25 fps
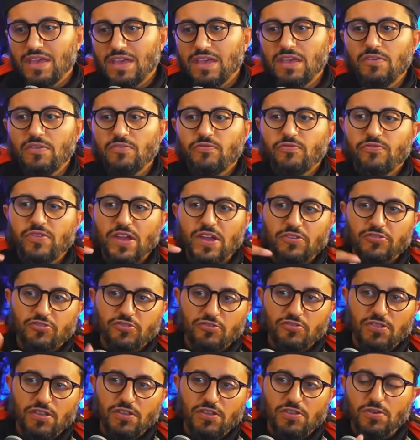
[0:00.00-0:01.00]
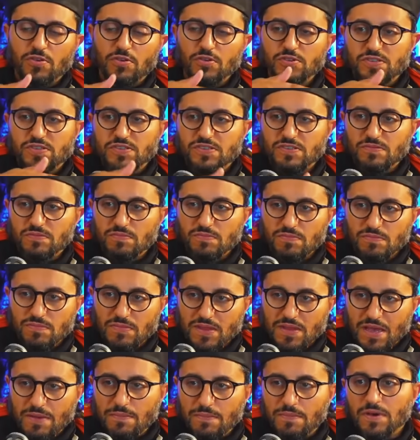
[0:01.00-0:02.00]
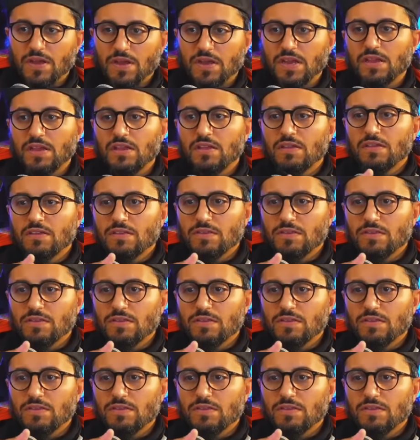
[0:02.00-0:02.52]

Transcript: Eventually, those that money,